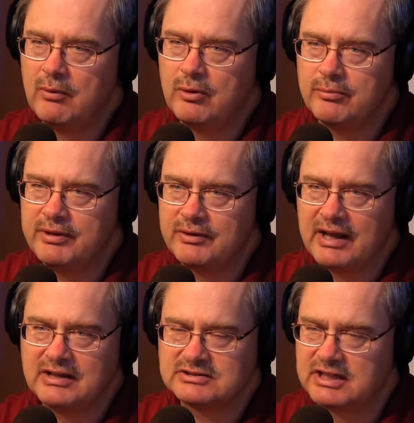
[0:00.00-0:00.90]
I want to build
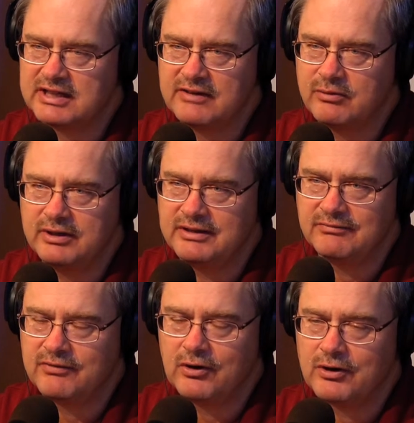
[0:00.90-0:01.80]
a house like everyone
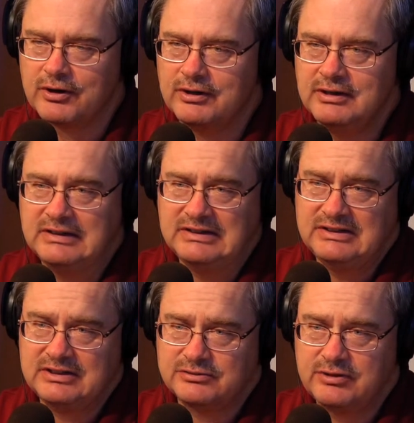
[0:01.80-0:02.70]
in Florida,
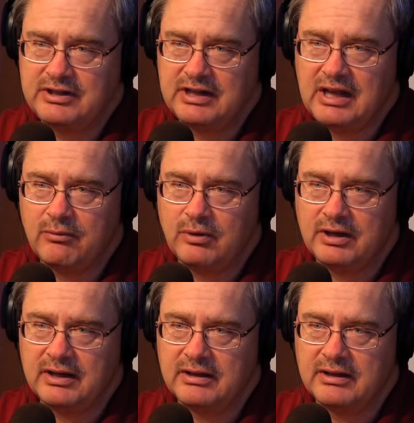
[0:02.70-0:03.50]
there's really not one.